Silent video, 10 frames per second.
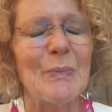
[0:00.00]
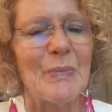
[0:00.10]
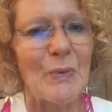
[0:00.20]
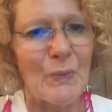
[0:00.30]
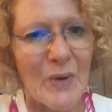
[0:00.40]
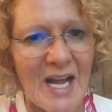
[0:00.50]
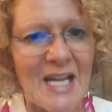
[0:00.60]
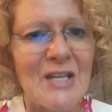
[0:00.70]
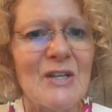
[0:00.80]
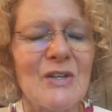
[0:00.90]
But
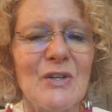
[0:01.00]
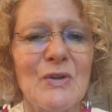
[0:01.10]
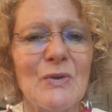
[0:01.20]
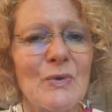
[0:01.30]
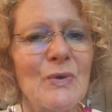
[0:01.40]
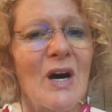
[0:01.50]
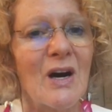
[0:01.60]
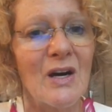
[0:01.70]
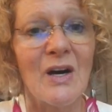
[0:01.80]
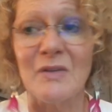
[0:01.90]
when you
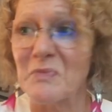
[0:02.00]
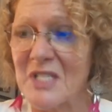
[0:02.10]
are